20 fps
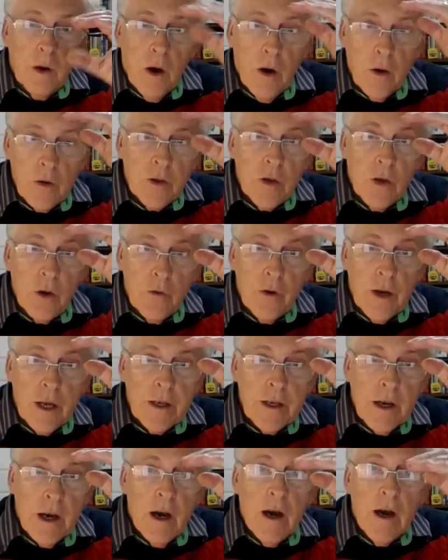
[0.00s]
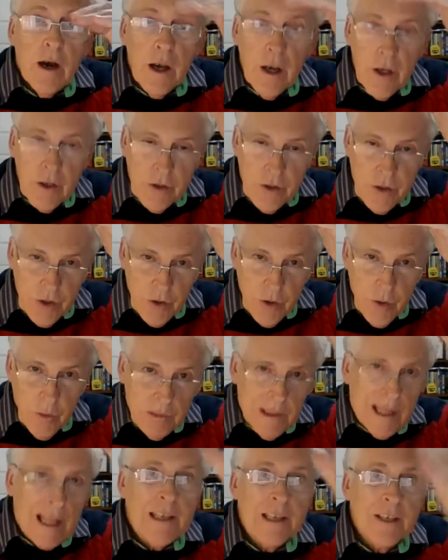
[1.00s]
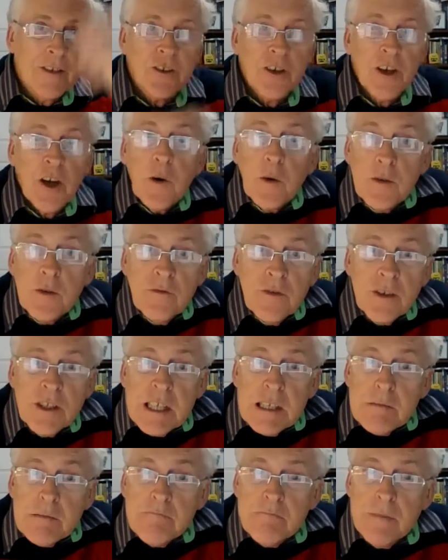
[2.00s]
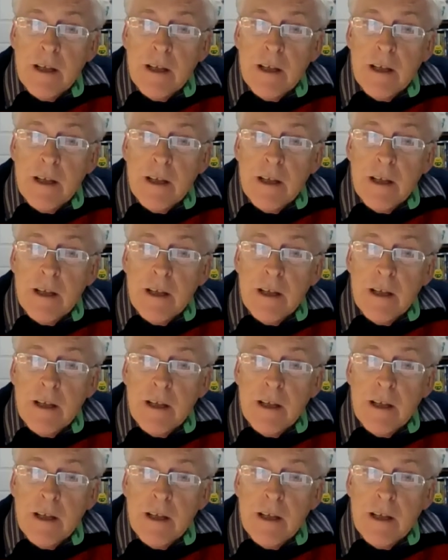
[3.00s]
on your radar and you're planning to go and visit